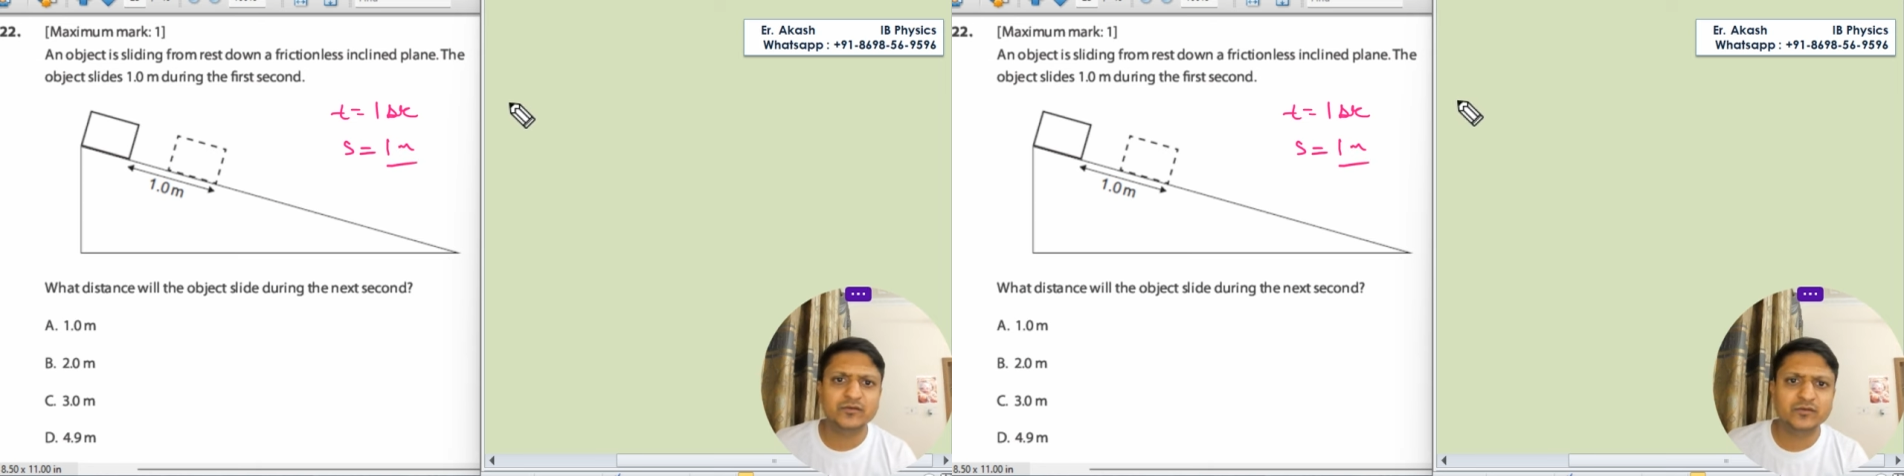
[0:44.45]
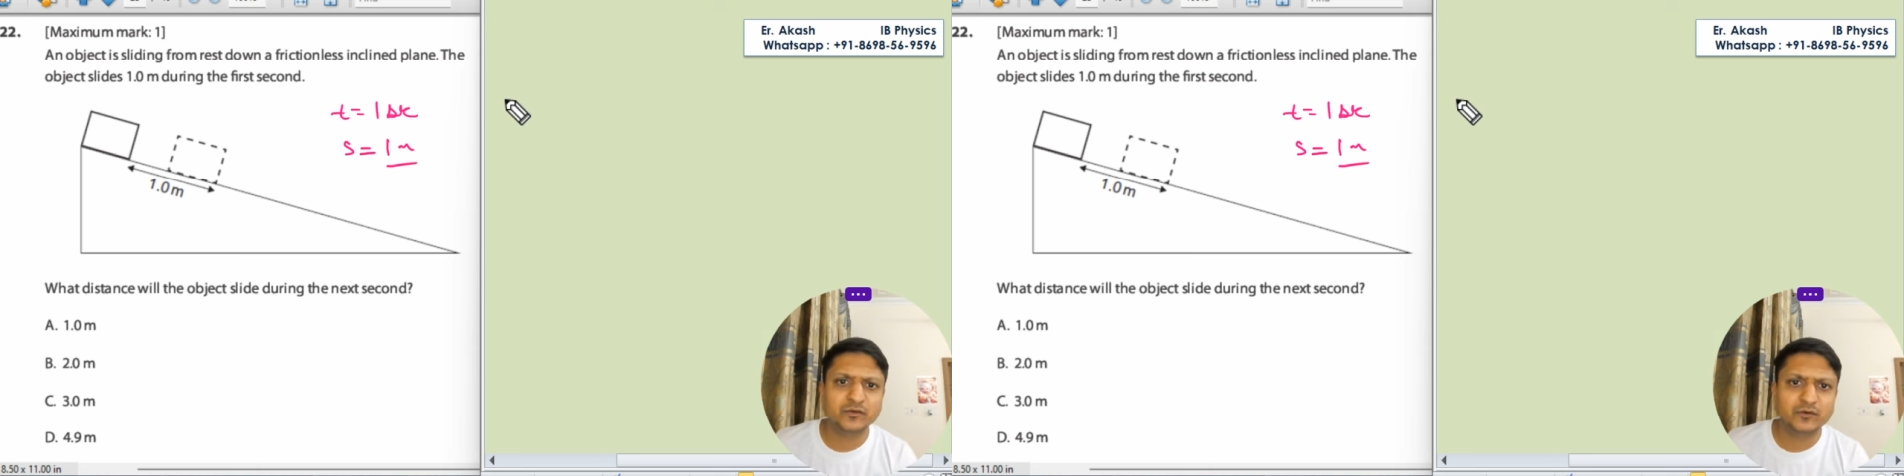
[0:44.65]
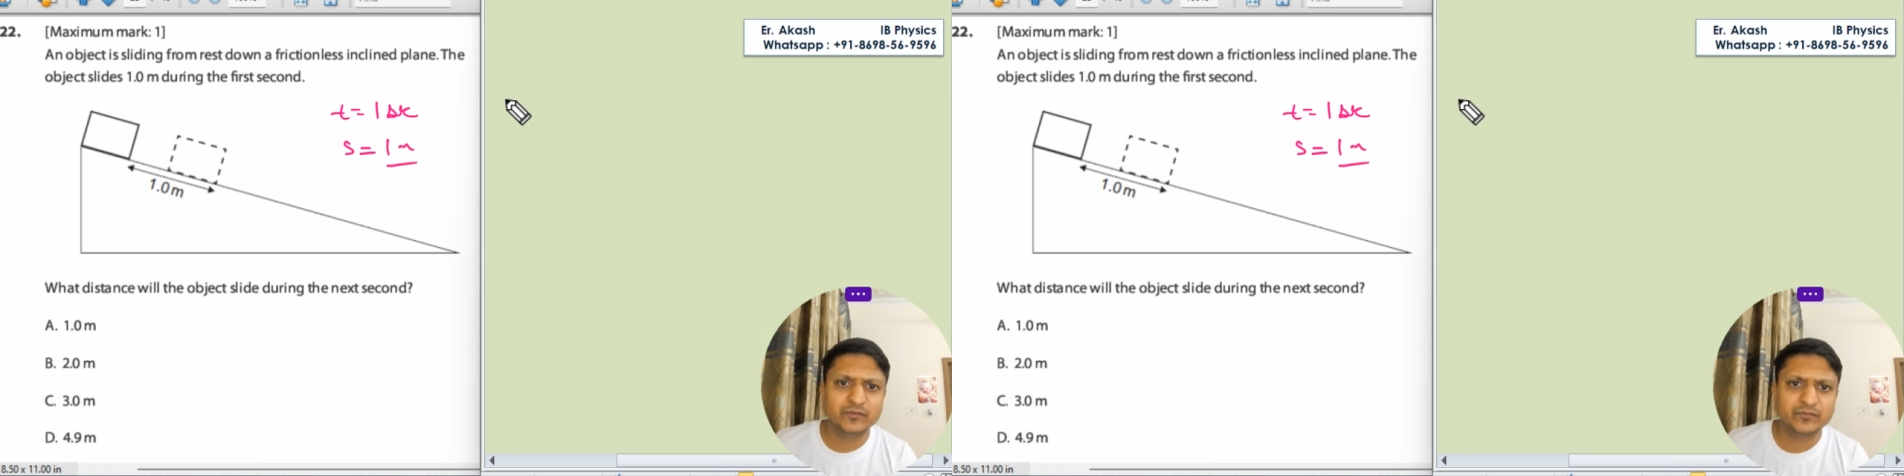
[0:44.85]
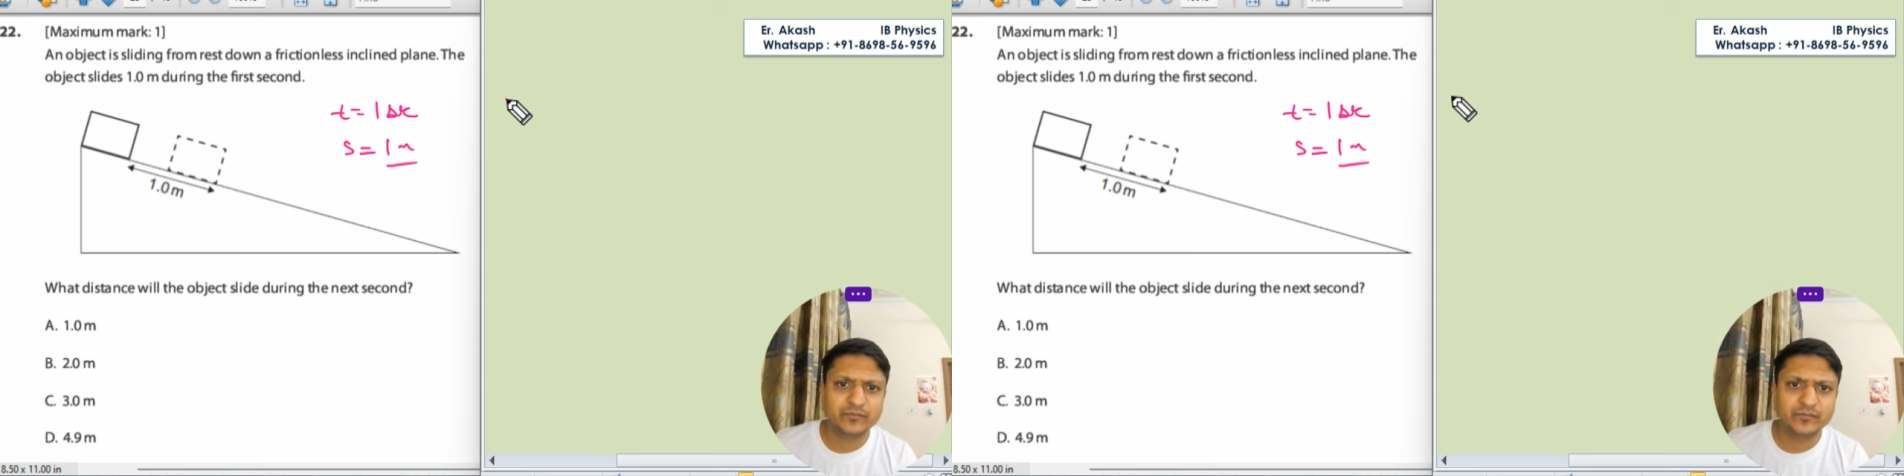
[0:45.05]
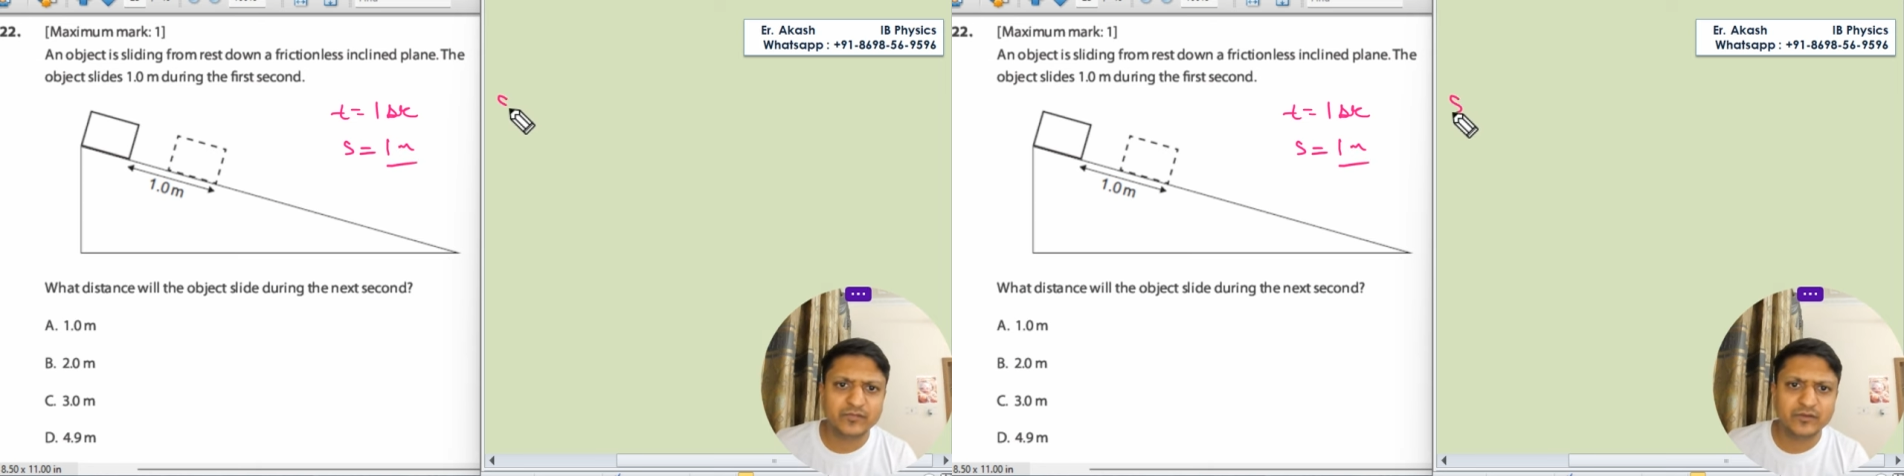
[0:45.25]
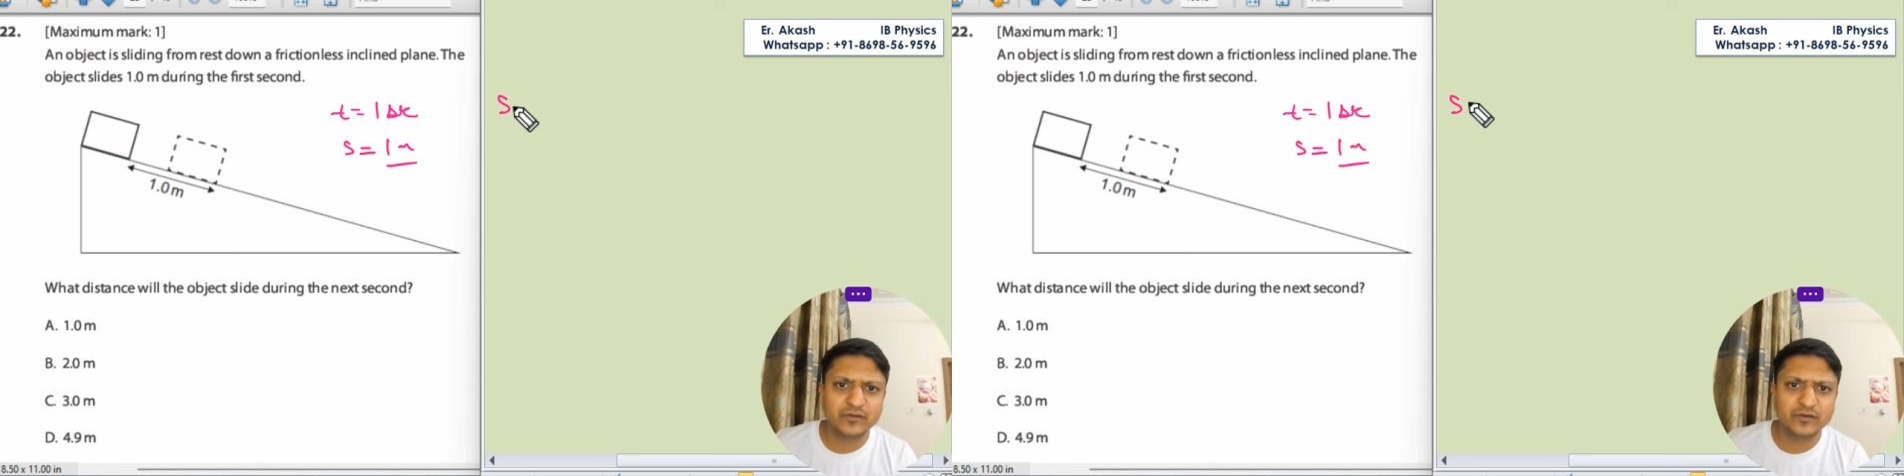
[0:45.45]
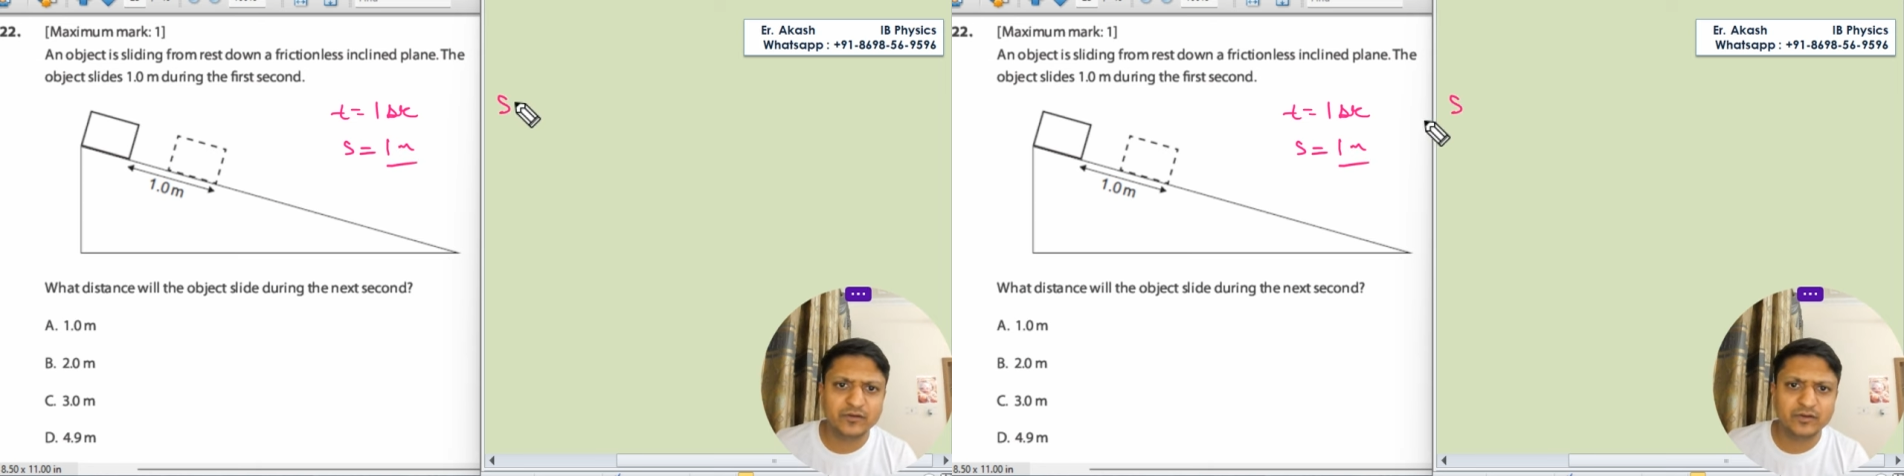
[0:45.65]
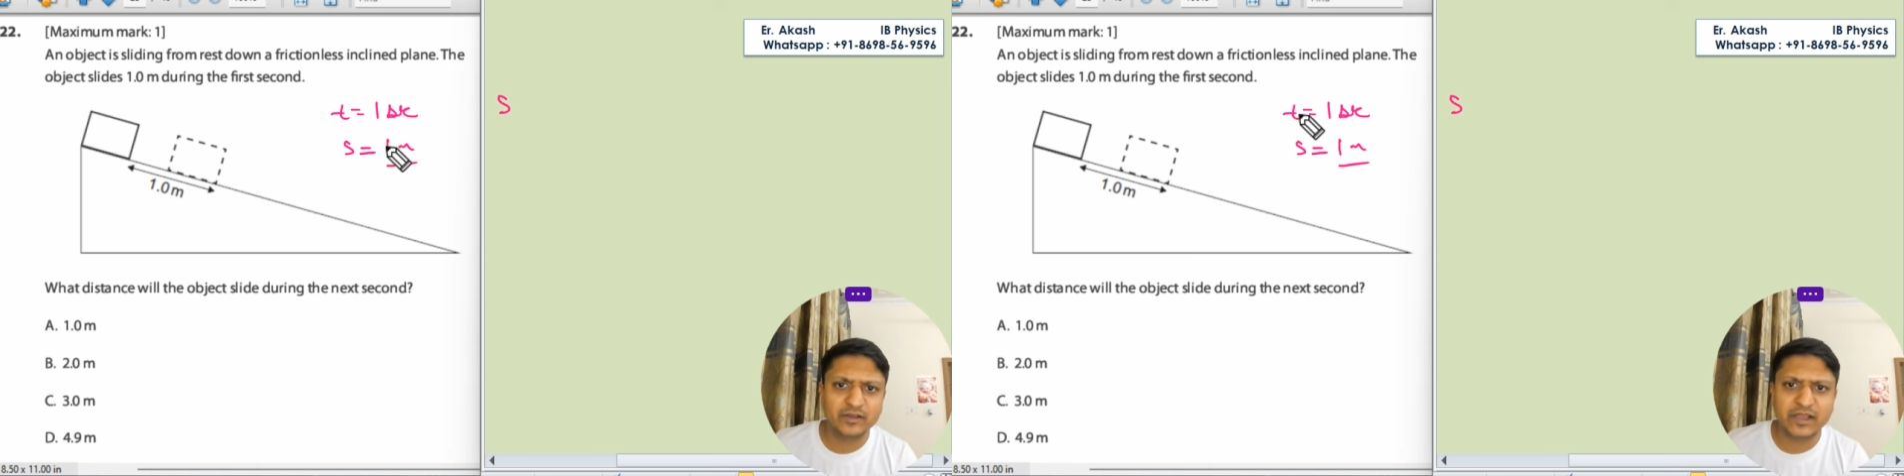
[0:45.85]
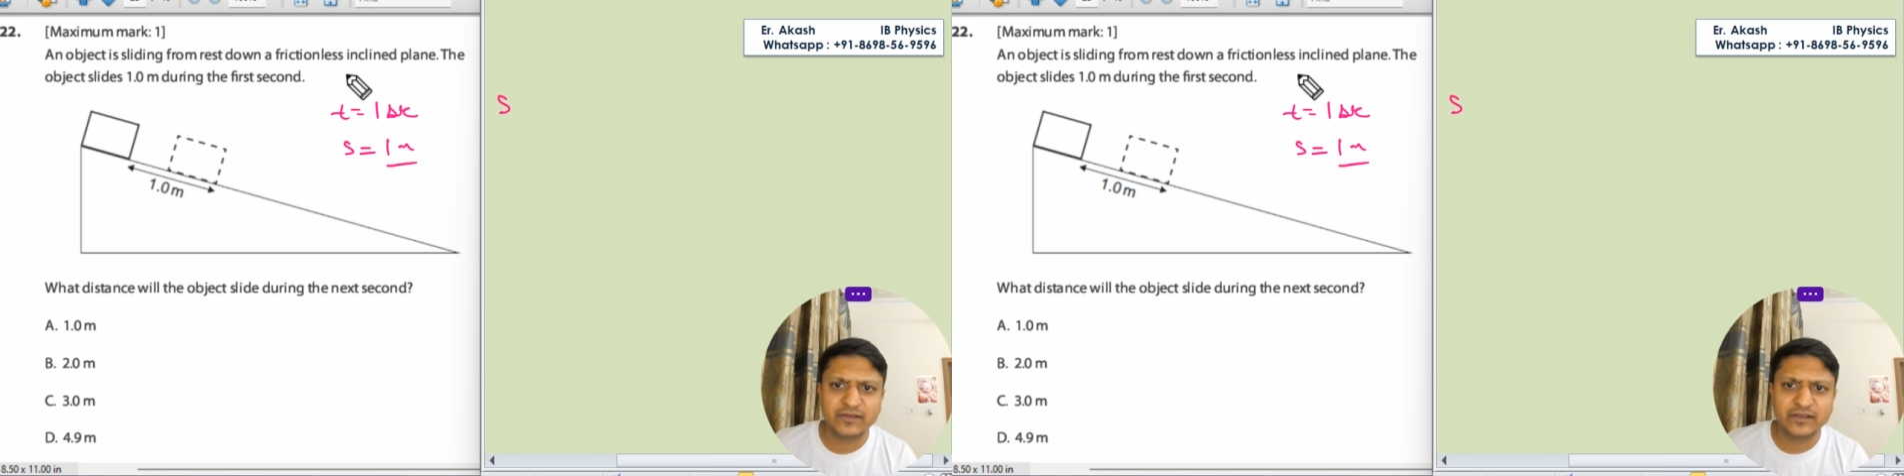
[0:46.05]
So and